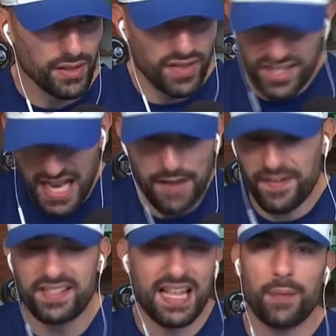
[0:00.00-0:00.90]
This
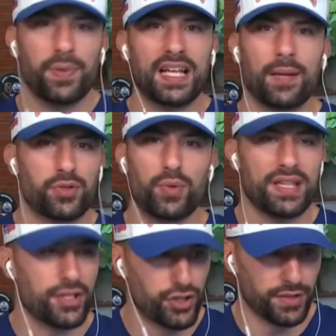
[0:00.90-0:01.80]
offense is not playing up to
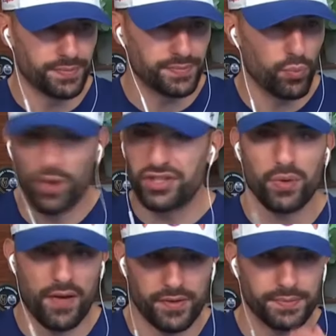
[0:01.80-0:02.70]
where they should
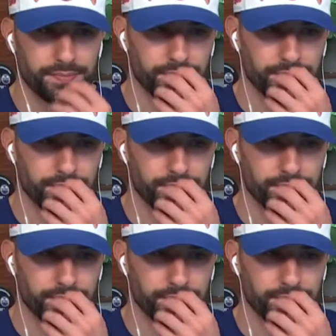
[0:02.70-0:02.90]
whatsoever.